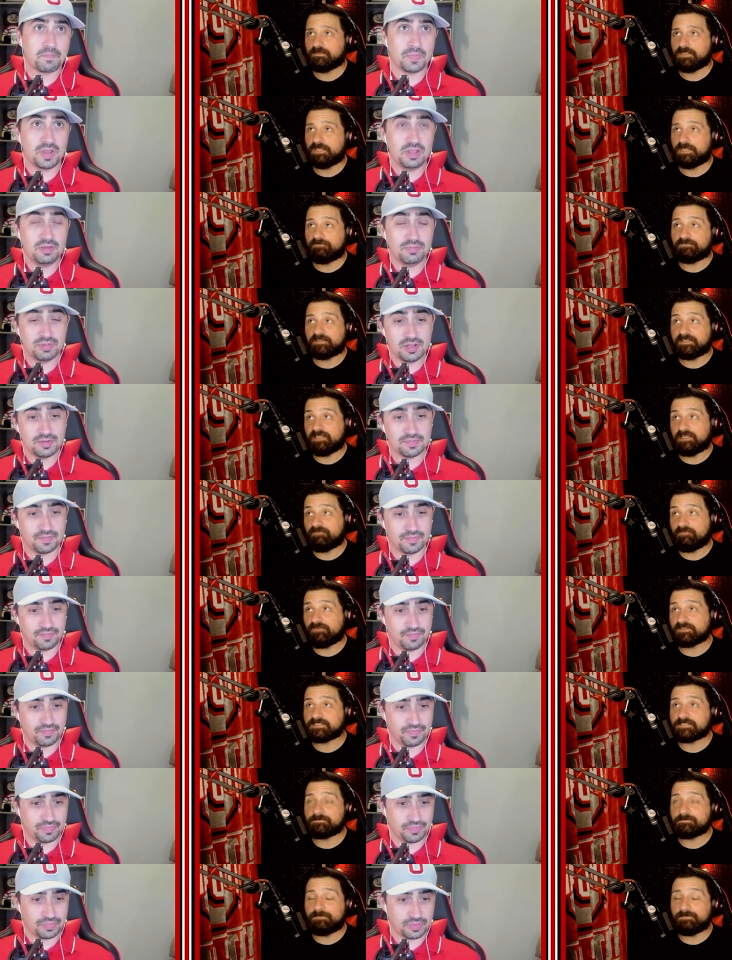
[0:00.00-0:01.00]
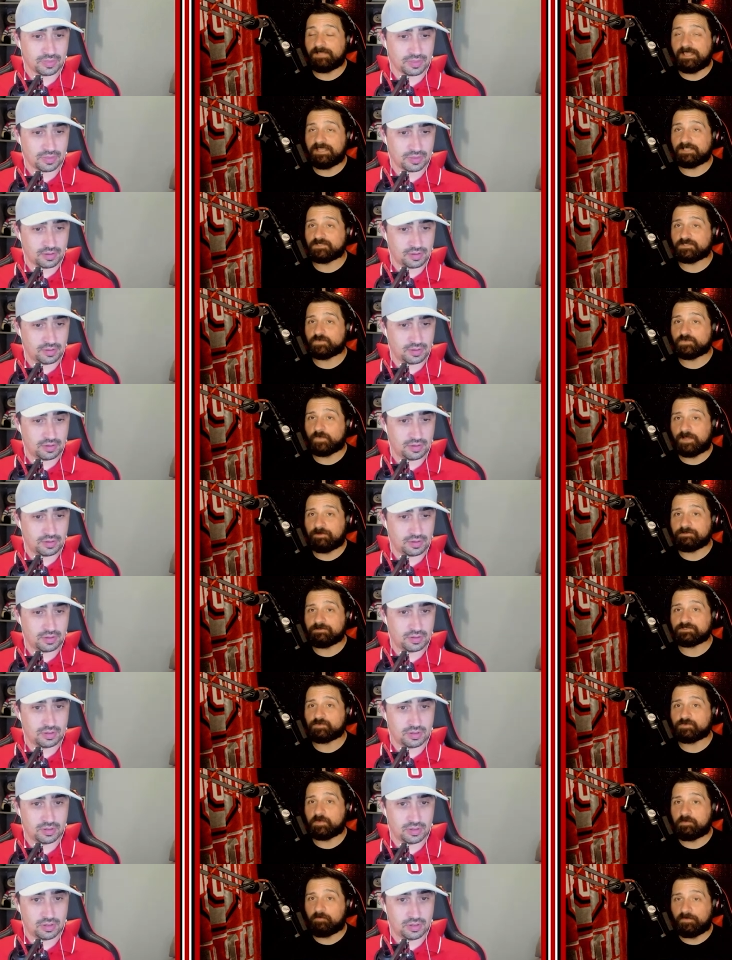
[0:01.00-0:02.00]
Speaker 1: Maybe. If the defense is playing as well
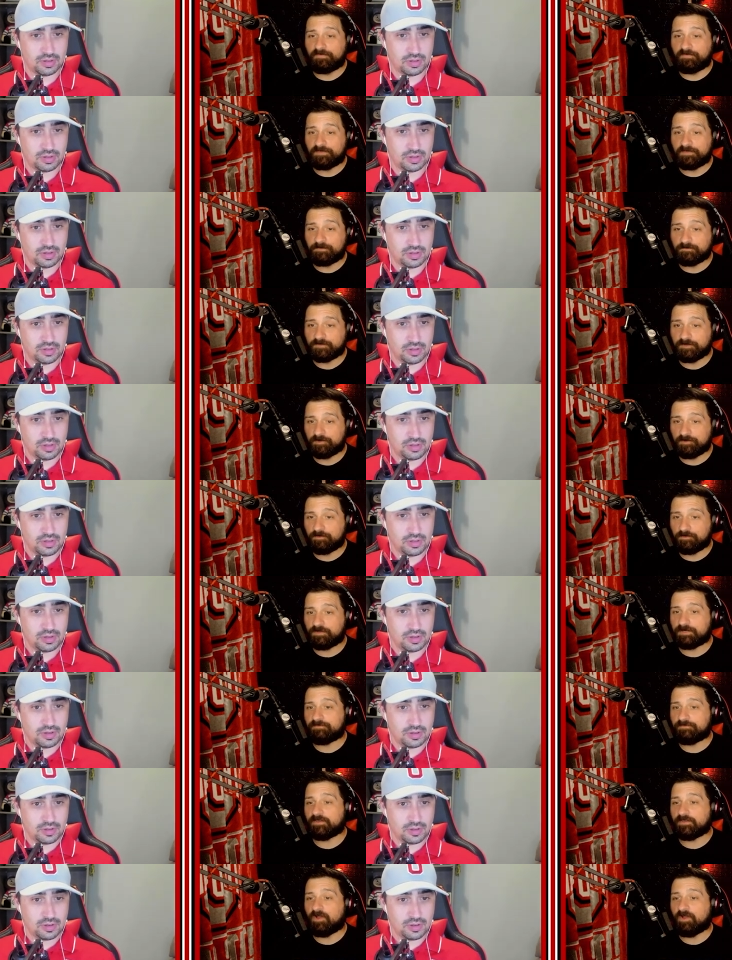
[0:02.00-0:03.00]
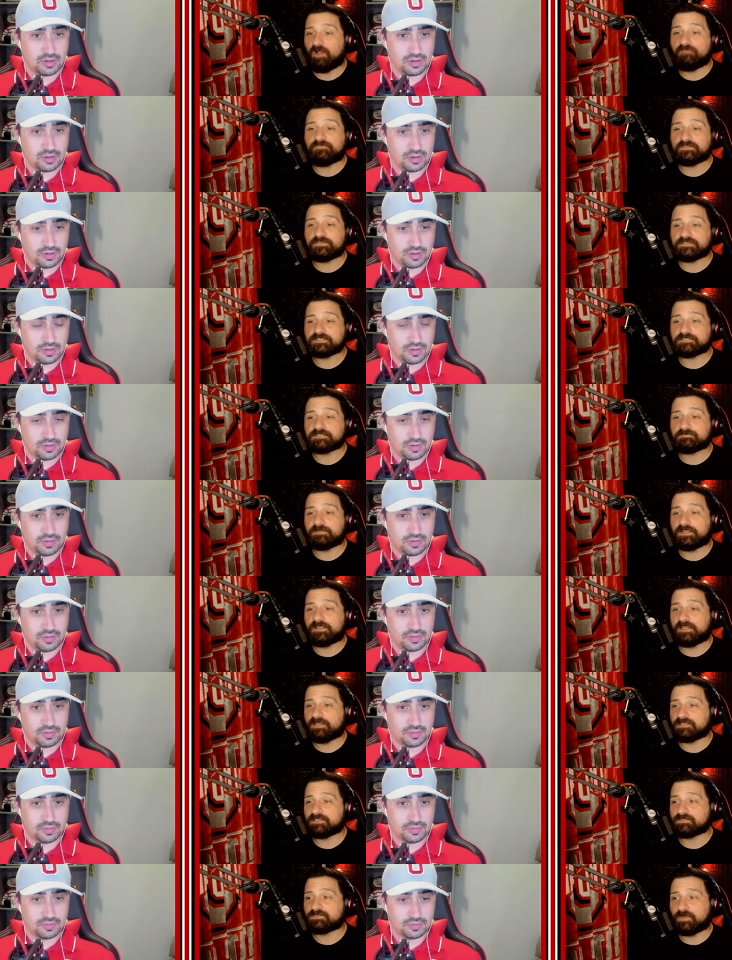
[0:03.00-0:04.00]
as we want them to, and if the offense is
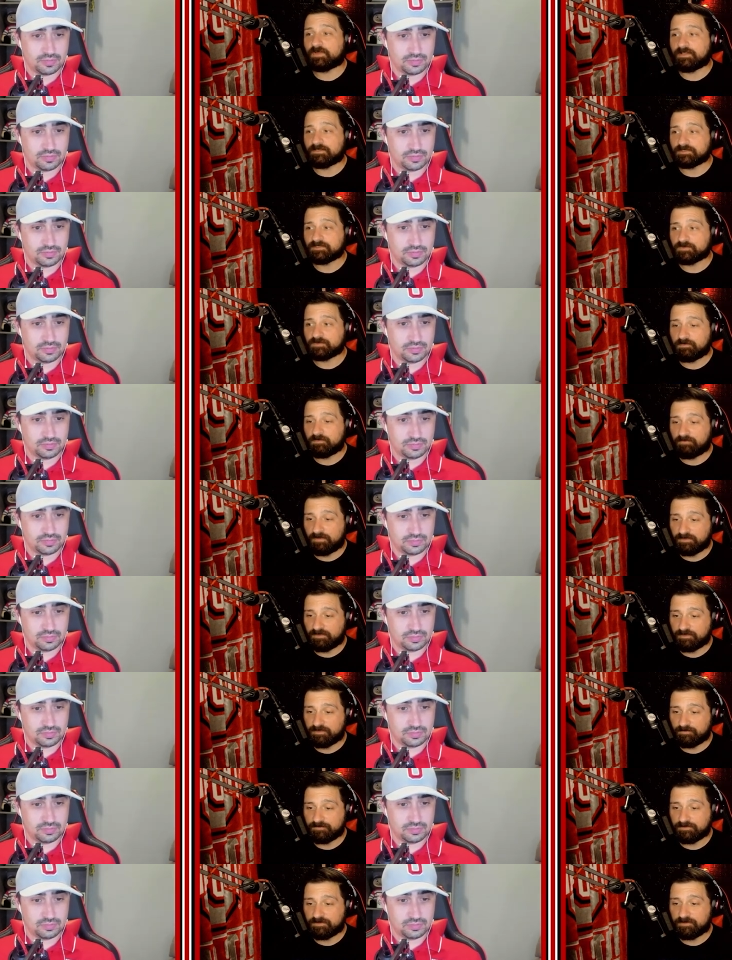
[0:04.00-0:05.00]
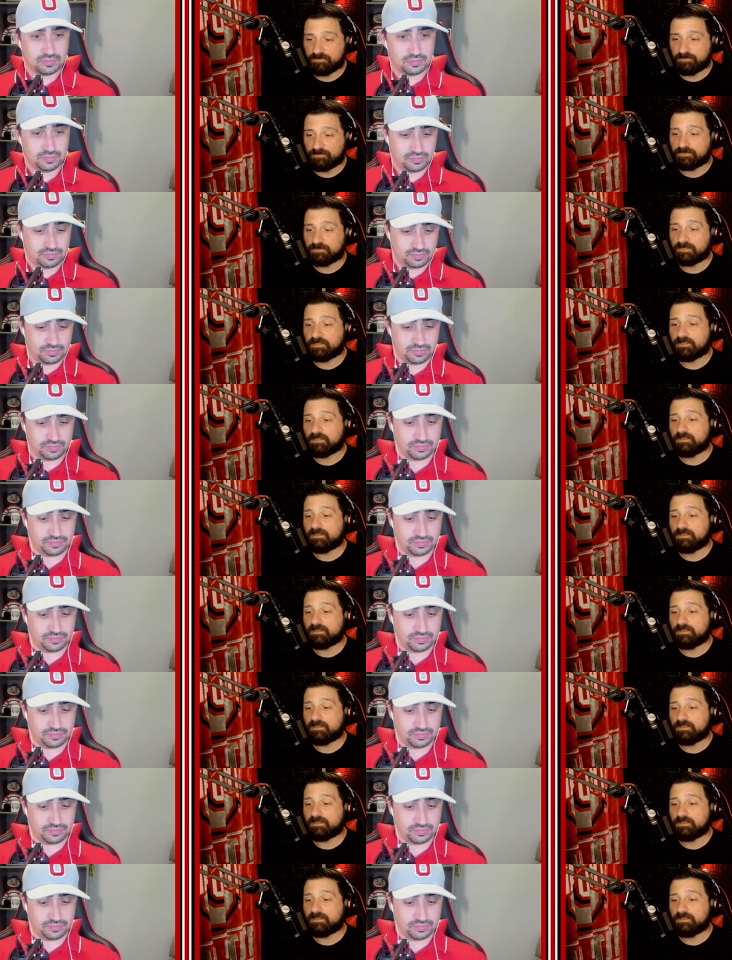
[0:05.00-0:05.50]
playing as well as we want them to,